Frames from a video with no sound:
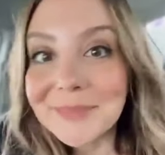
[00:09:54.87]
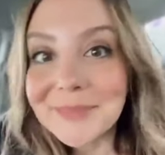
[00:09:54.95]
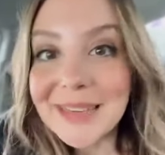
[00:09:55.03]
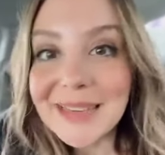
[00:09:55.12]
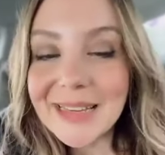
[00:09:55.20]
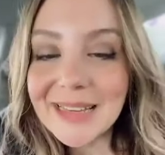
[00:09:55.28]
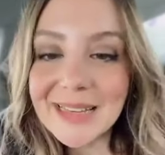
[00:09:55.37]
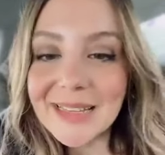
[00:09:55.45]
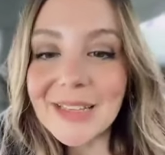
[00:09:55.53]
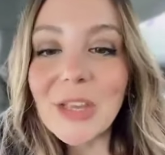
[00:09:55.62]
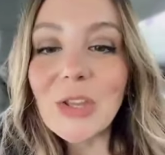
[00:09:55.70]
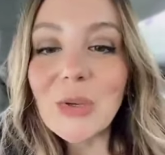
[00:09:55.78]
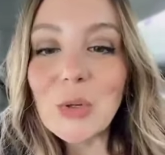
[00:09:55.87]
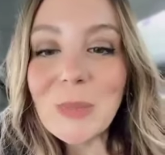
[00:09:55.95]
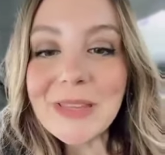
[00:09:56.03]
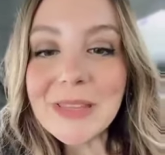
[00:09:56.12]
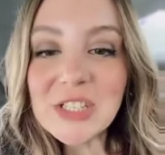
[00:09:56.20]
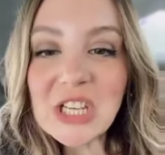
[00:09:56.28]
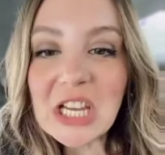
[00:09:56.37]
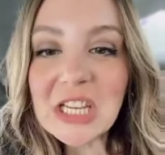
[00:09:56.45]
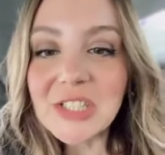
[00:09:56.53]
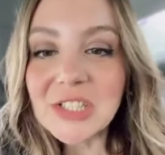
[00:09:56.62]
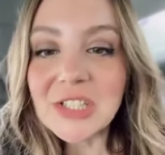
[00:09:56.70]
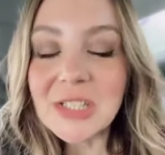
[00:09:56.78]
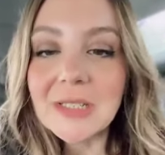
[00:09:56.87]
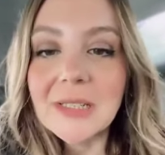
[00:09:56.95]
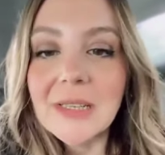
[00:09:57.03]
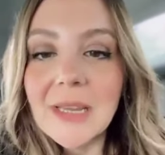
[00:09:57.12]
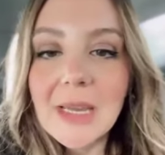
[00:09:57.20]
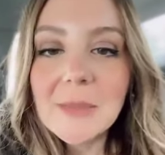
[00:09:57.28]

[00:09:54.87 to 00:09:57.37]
You be the judge. Hey, Michelle.